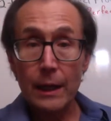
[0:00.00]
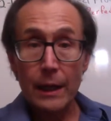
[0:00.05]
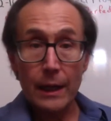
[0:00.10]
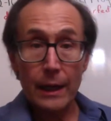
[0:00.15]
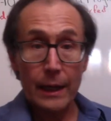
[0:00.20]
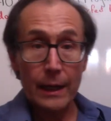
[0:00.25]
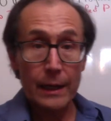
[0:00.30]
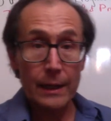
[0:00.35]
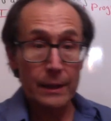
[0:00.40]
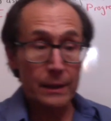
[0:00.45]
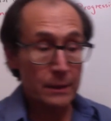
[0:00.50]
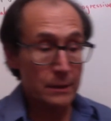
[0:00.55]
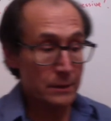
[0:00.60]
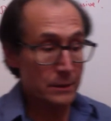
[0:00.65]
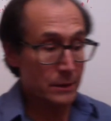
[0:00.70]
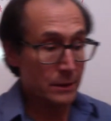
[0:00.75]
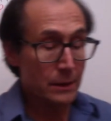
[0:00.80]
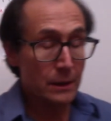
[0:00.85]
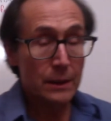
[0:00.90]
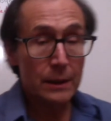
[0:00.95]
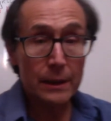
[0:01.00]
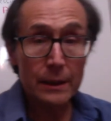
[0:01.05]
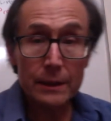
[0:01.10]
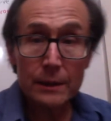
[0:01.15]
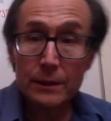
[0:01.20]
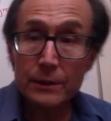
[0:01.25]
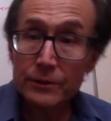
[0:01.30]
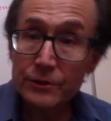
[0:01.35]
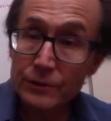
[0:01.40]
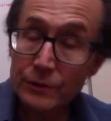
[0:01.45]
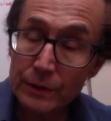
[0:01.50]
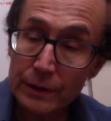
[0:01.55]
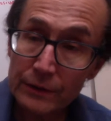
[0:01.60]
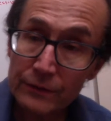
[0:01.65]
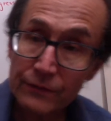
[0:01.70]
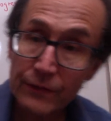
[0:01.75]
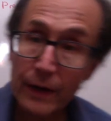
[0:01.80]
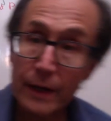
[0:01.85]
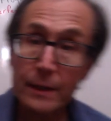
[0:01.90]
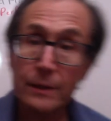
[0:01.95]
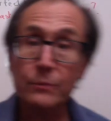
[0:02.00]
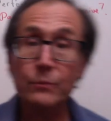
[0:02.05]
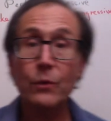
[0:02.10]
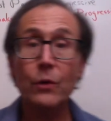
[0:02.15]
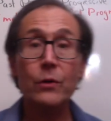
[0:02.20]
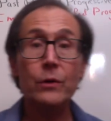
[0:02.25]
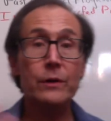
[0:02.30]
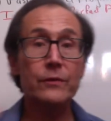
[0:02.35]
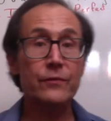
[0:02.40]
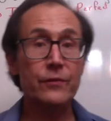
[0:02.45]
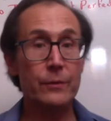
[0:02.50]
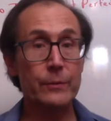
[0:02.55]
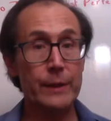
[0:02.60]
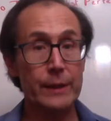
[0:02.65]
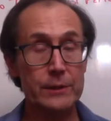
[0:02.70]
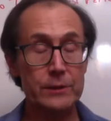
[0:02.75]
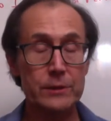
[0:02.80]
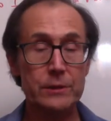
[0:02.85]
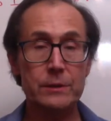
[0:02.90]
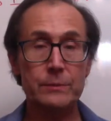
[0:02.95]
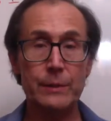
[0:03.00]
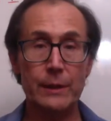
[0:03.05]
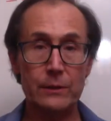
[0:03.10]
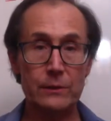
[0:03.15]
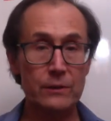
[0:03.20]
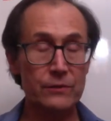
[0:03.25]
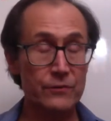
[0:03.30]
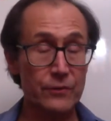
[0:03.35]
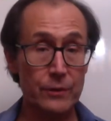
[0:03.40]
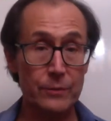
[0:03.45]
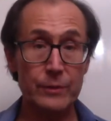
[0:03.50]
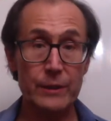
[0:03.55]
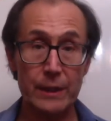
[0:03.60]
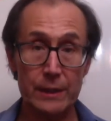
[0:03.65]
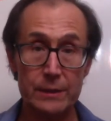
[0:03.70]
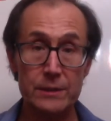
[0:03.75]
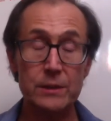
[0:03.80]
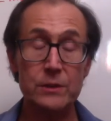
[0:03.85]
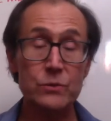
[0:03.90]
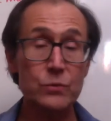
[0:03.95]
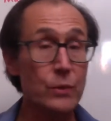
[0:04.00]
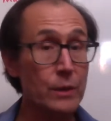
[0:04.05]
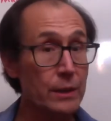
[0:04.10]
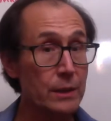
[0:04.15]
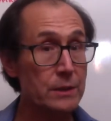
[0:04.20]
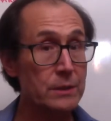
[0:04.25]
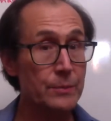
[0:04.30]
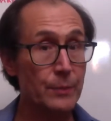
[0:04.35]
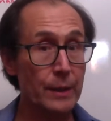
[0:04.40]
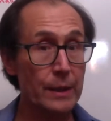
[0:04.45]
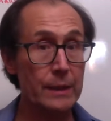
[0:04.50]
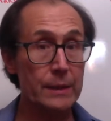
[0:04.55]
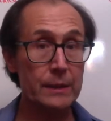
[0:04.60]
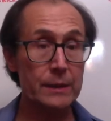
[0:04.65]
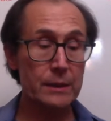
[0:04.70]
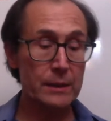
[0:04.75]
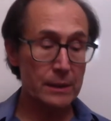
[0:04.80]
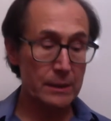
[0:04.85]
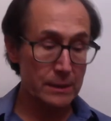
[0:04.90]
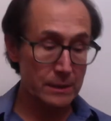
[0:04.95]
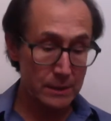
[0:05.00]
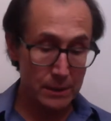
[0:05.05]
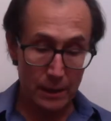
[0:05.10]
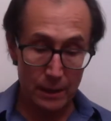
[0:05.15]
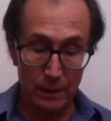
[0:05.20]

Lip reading: and in it you can find more information about the verb tenses we'll explain in these